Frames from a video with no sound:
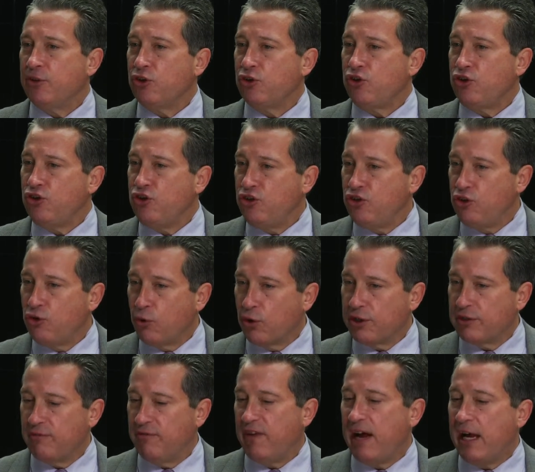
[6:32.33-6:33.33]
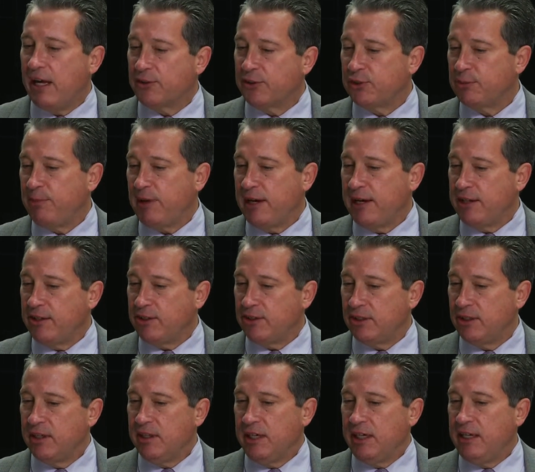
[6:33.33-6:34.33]
Short vol spikes
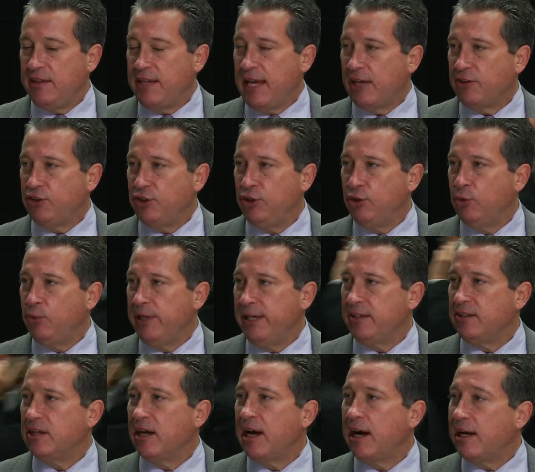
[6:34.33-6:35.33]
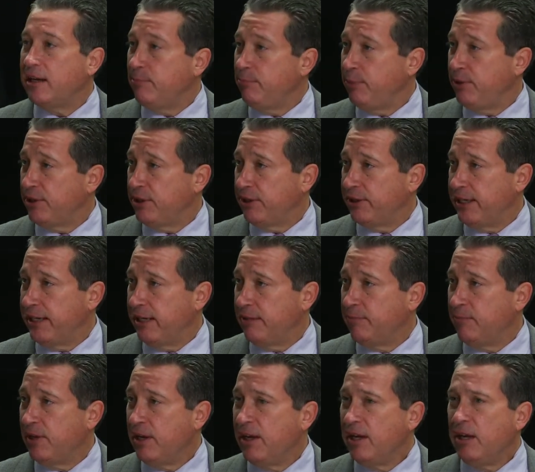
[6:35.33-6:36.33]
in that 2-week time period
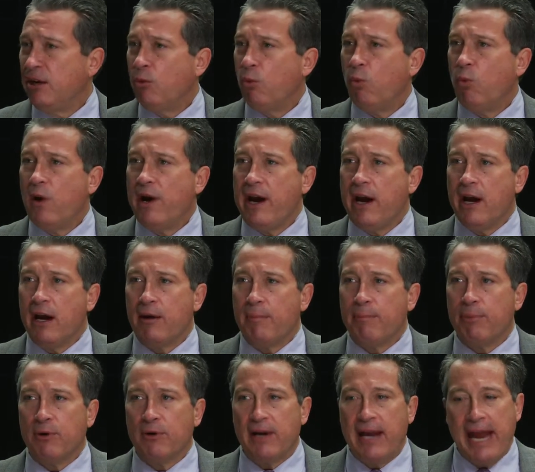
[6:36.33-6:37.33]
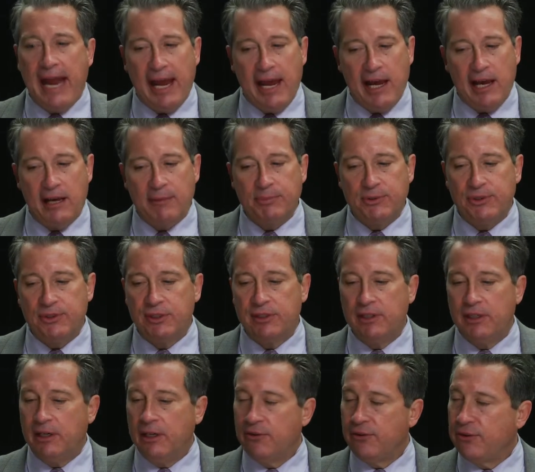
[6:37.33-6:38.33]
where perhaps
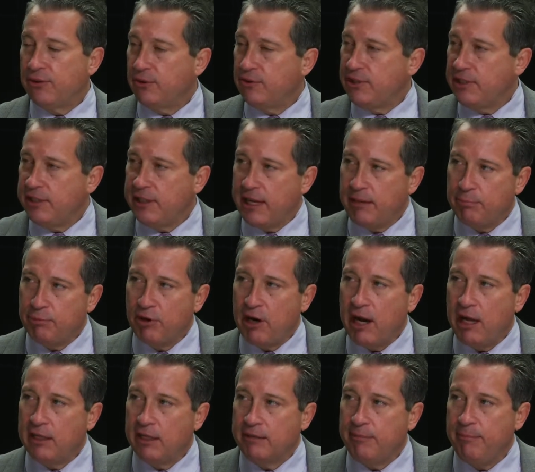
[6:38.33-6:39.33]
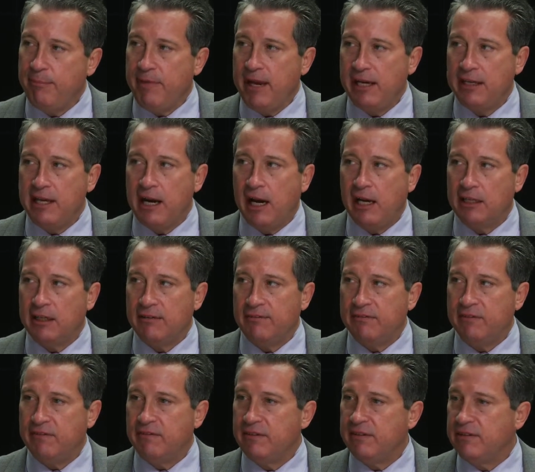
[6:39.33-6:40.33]
a 30-day product may not have
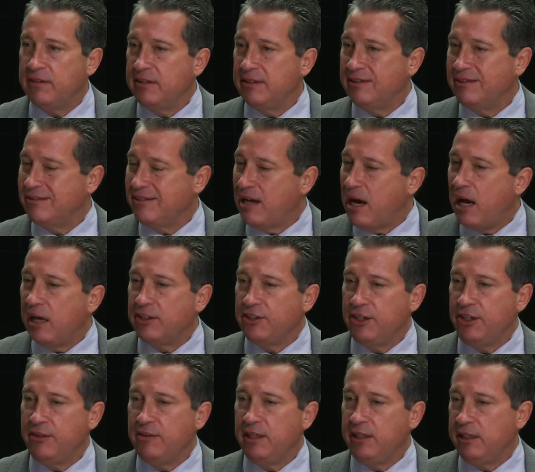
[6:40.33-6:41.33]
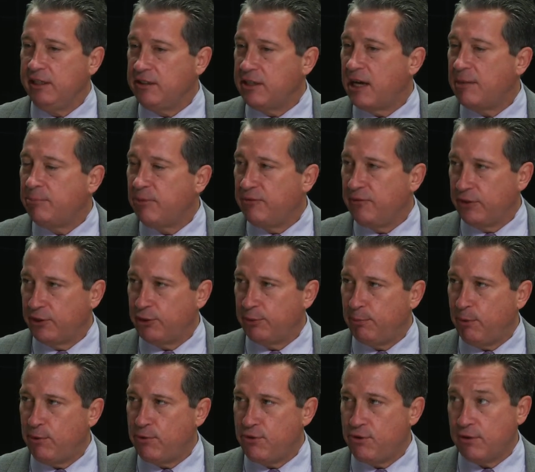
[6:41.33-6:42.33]
gotten you the type of
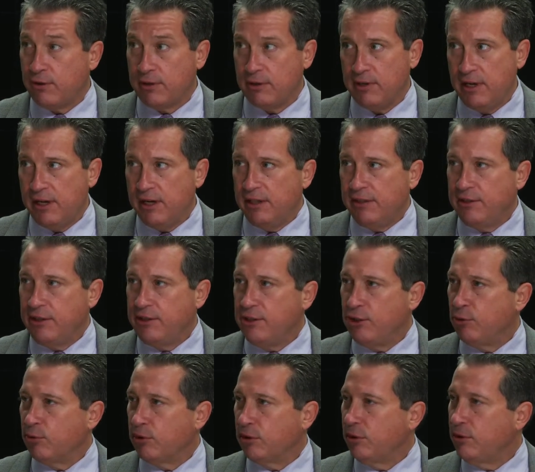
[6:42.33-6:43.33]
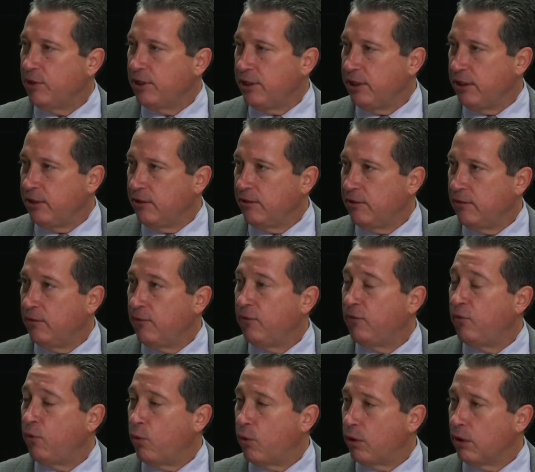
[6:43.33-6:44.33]
exposure that you were looking
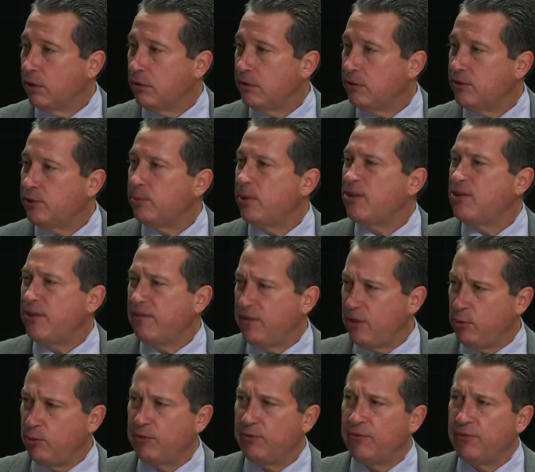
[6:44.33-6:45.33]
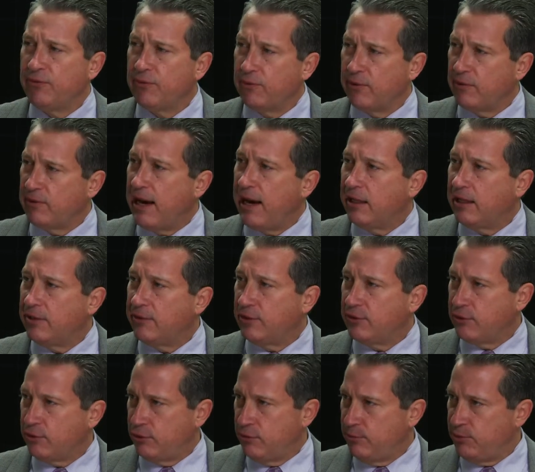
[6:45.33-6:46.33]
for, especially if you went further out on the
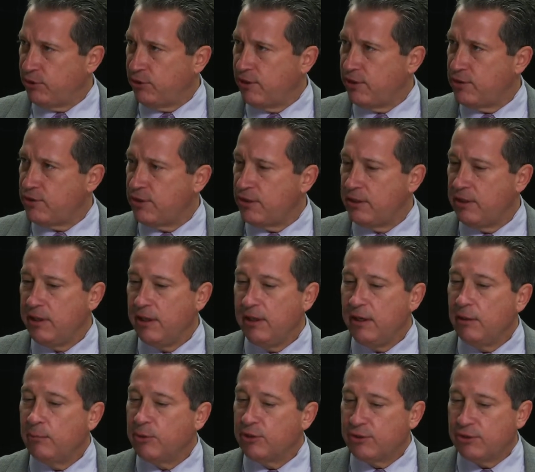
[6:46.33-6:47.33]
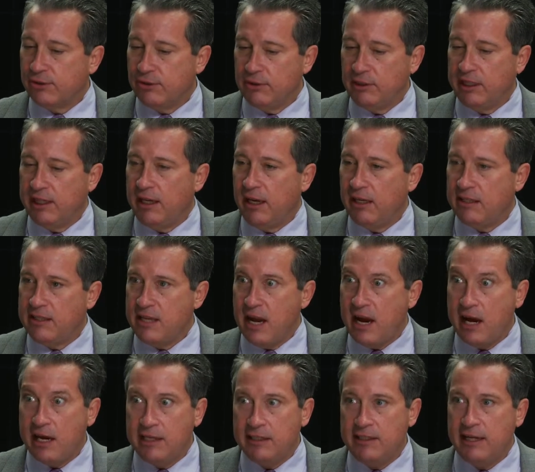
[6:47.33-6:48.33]
term structure. Right. But certainly a
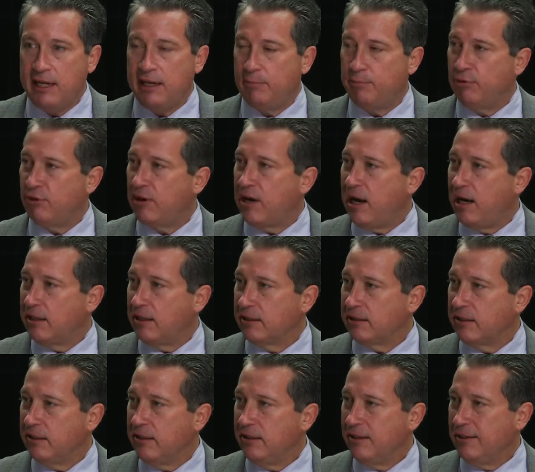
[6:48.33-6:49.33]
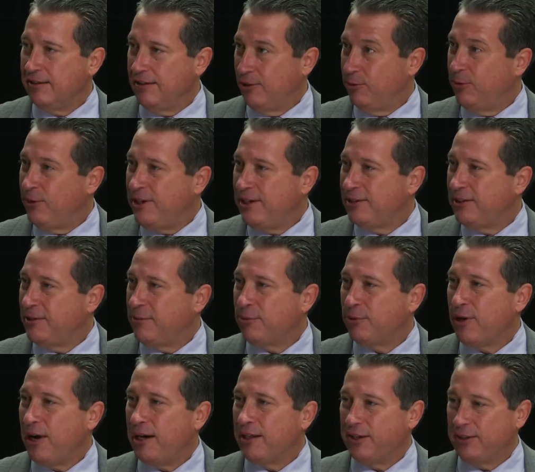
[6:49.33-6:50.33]
9-day product, a weekly
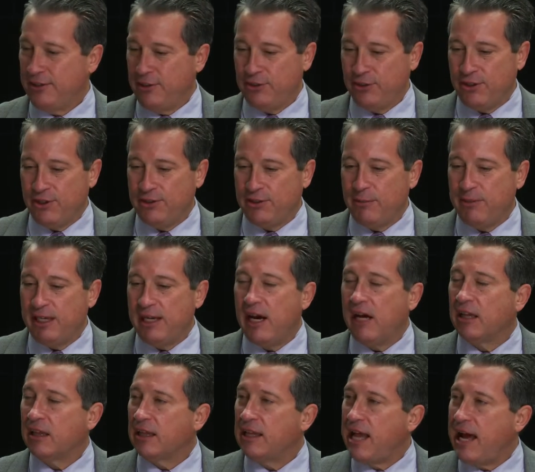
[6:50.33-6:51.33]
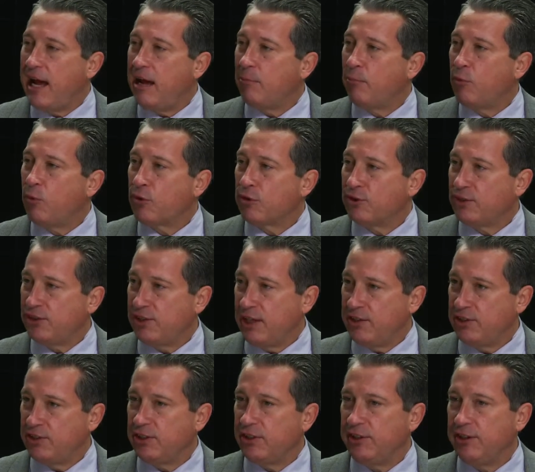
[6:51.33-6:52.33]
product, is going to be a lot more
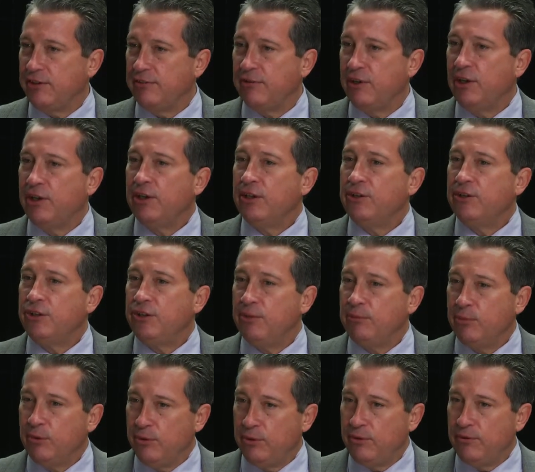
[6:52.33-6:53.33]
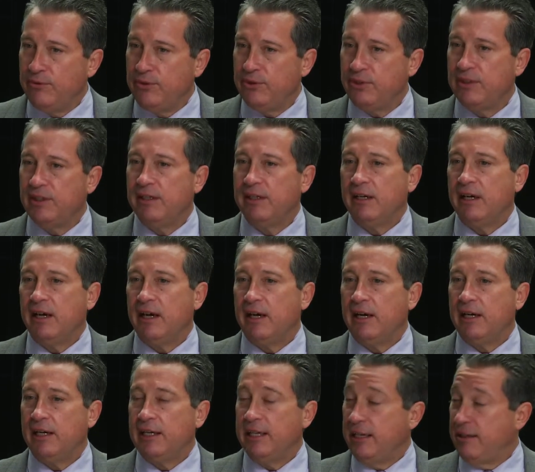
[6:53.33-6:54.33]
sensitive to moves
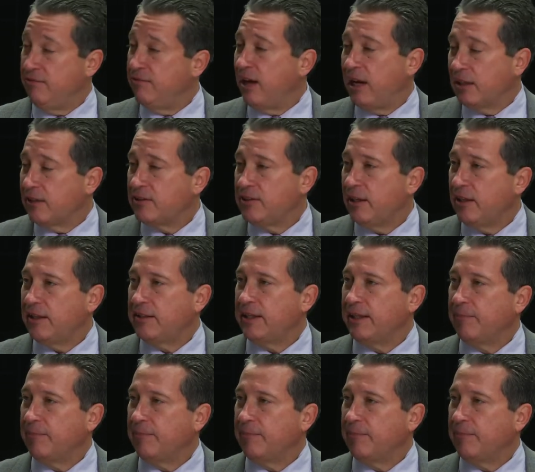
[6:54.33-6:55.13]
in volatility.